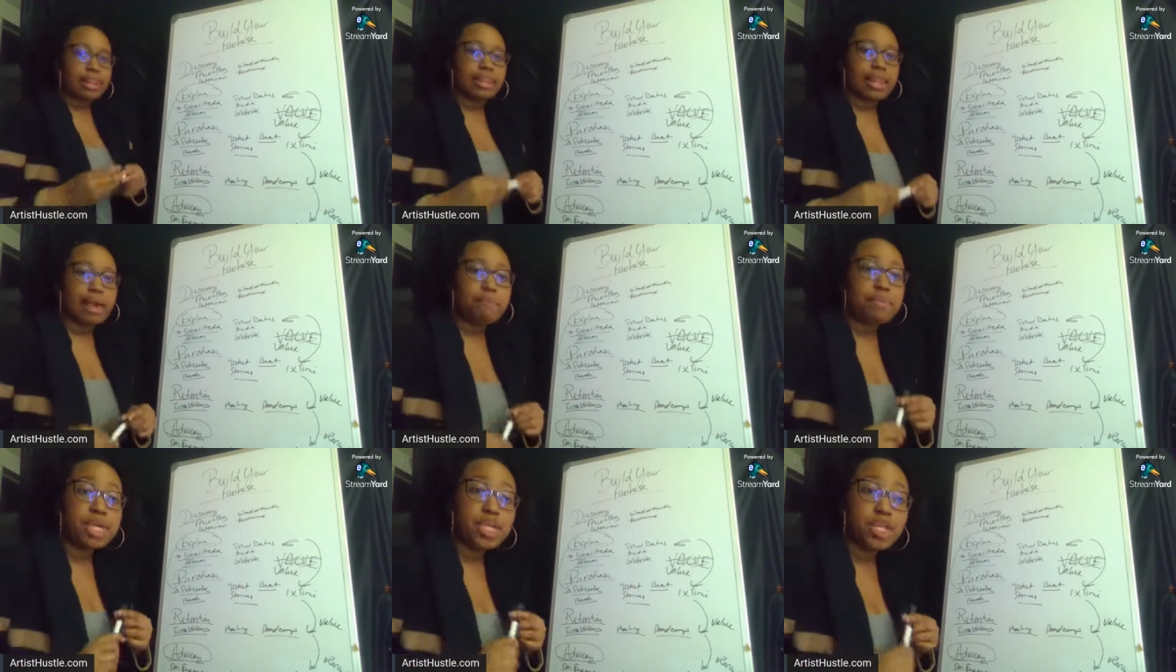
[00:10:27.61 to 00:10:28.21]

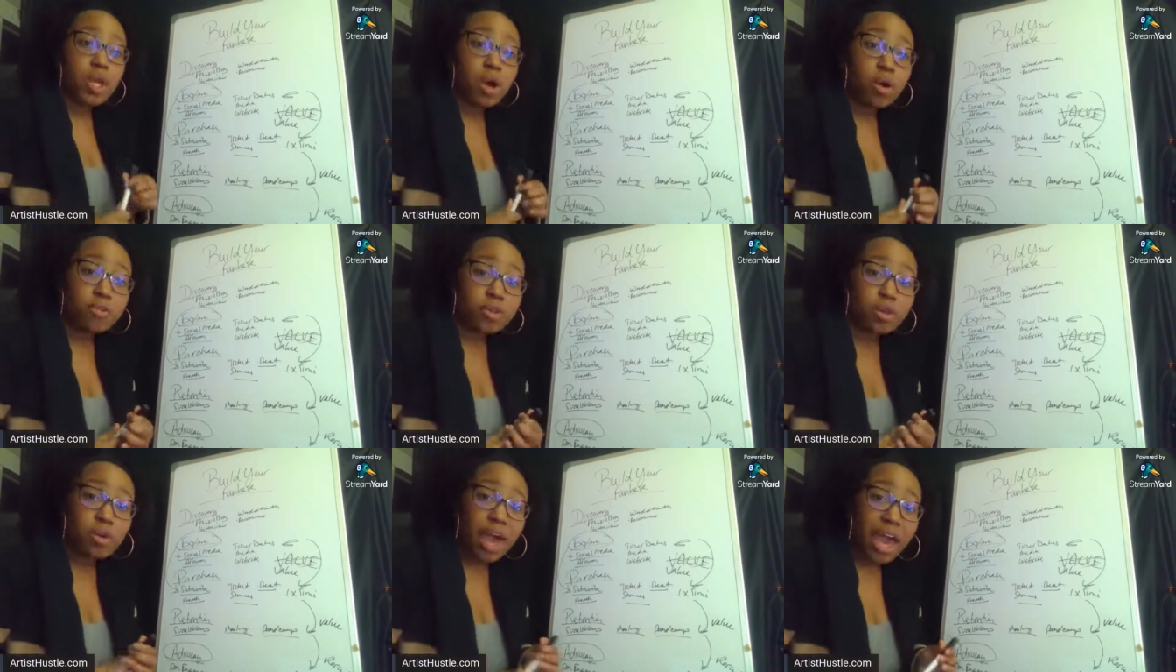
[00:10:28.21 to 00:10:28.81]
let me
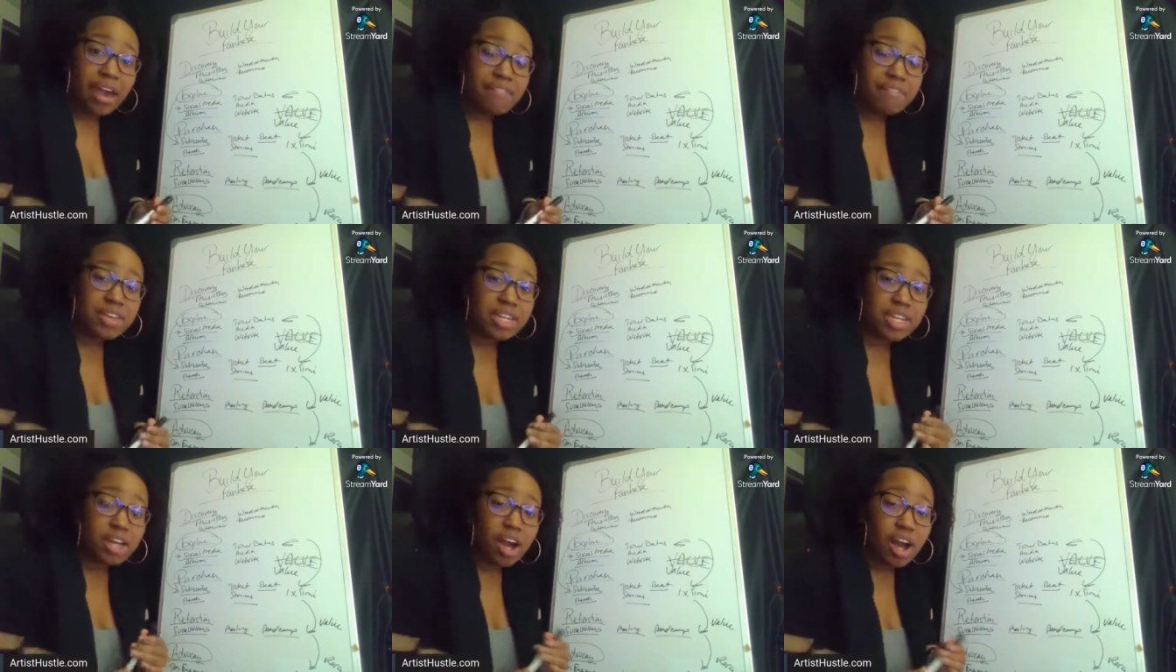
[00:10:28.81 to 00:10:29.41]
know if you have
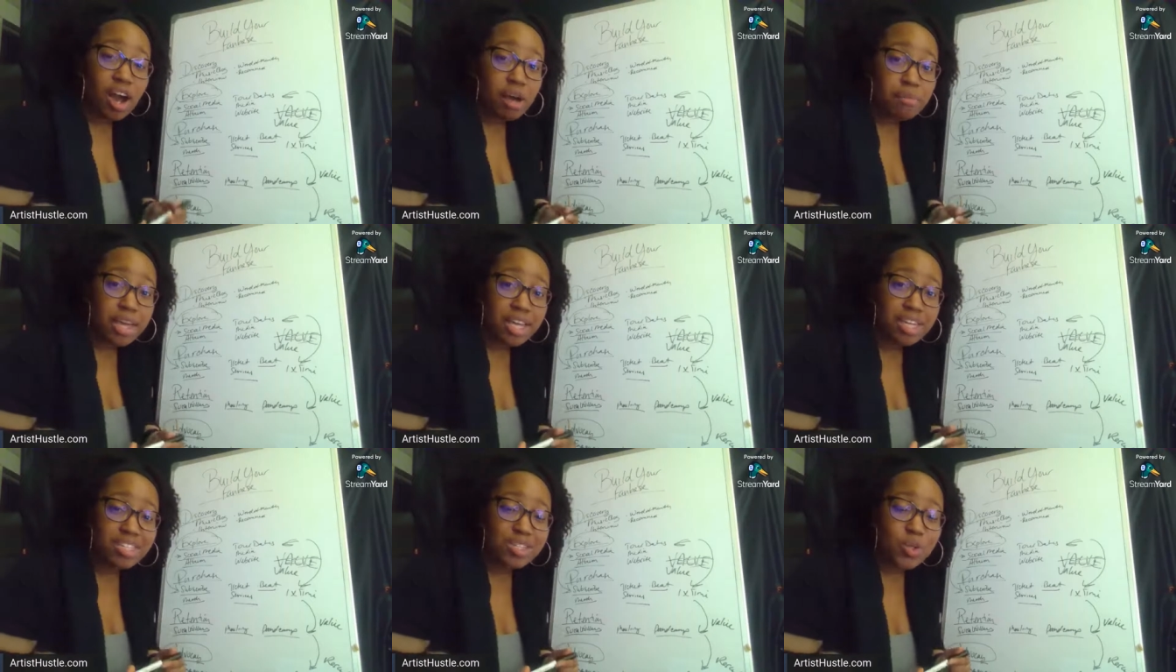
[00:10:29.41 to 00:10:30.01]
any
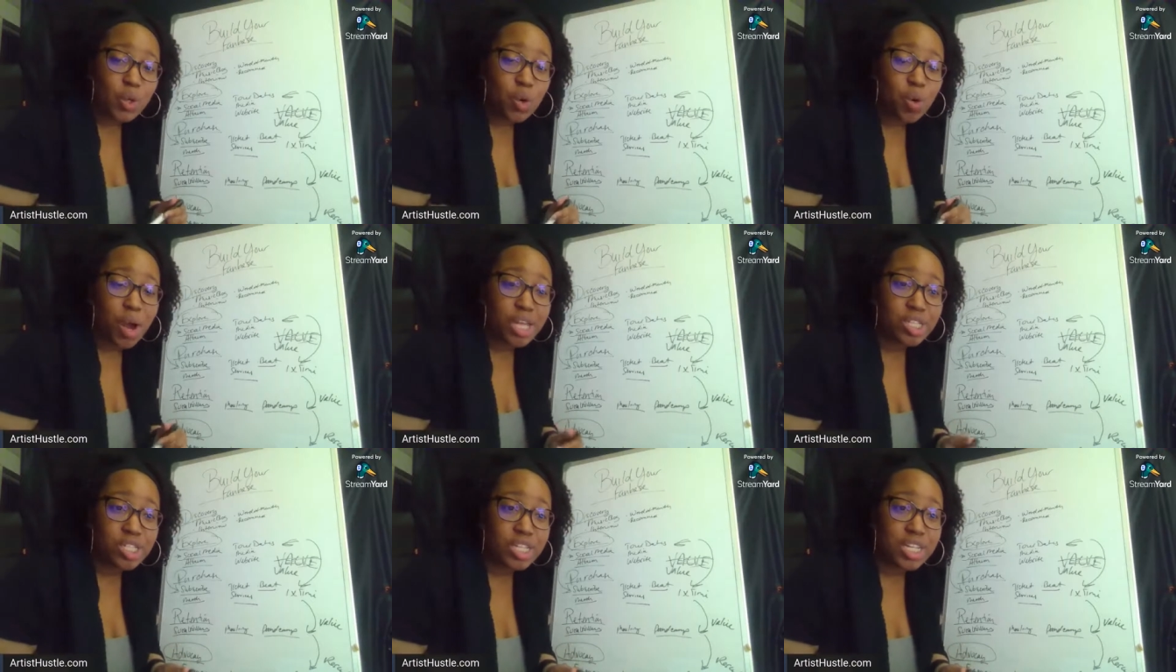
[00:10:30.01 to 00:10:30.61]
comments or
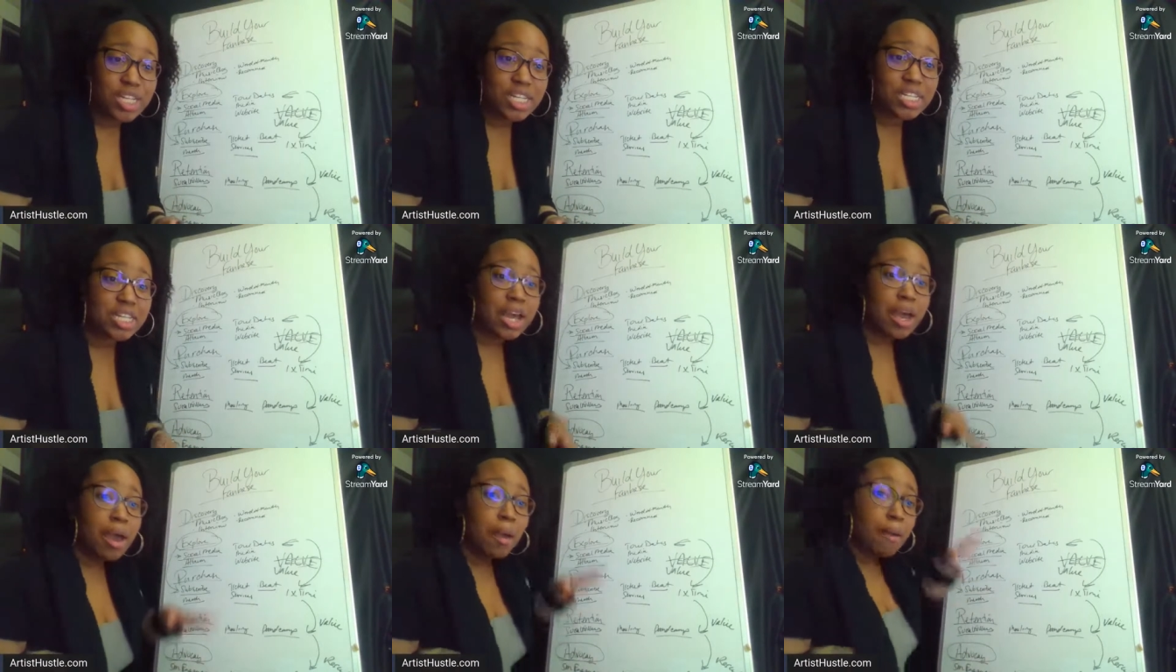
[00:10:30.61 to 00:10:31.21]
questions